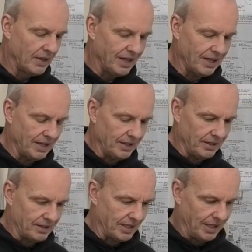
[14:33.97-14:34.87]

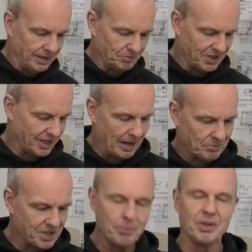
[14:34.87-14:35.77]
and um, just
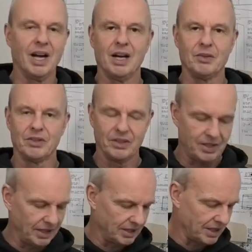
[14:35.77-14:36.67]
kept tipping over and
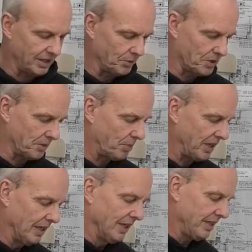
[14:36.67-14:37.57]
things, and it was a
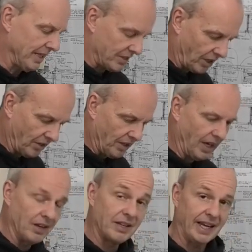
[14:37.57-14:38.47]
bit, you had to kind of
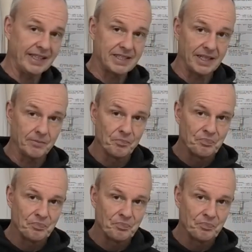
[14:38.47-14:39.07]
locate it.